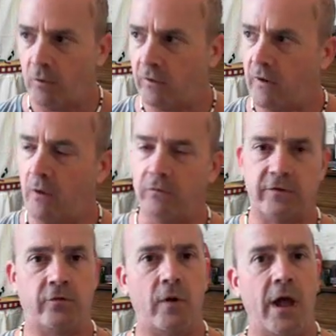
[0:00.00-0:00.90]
whether I
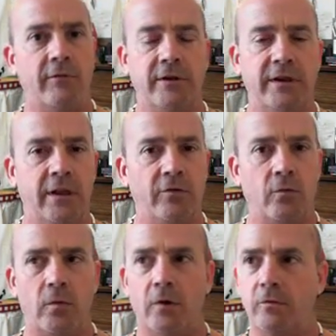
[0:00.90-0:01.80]
was driving down
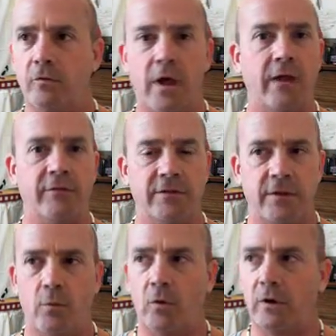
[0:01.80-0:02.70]
the road, driving
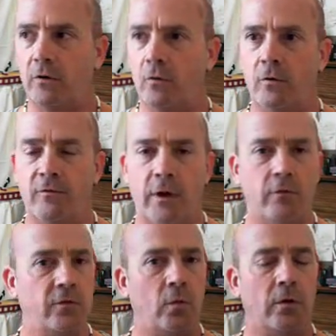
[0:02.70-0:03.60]
somewhere, or if I
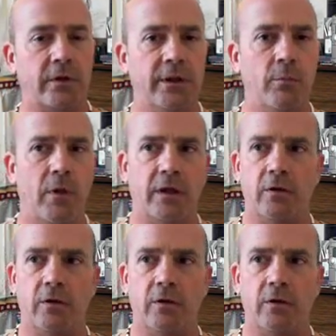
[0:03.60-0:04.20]
was working in my